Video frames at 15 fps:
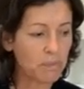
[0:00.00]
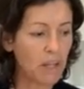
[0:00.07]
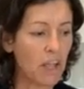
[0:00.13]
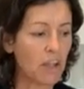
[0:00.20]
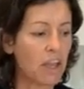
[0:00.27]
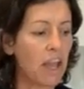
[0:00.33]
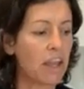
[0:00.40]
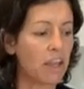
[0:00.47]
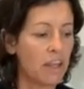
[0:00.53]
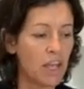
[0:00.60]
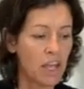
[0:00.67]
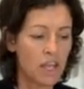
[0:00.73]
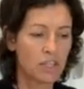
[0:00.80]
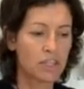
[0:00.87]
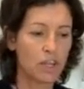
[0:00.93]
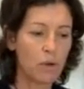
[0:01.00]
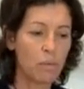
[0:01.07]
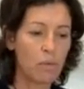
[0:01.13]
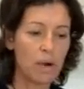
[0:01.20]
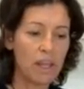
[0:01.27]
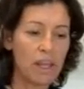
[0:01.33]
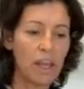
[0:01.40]
Okay, so
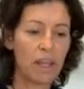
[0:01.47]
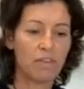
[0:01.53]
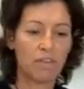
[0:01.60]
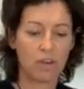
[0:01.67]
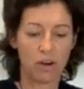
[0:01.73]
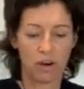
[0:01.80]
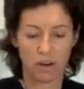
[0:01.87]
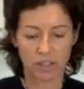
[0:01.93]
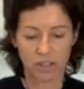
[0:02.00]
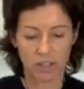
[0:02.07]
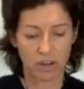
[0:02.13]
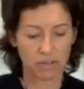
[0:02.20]
we have got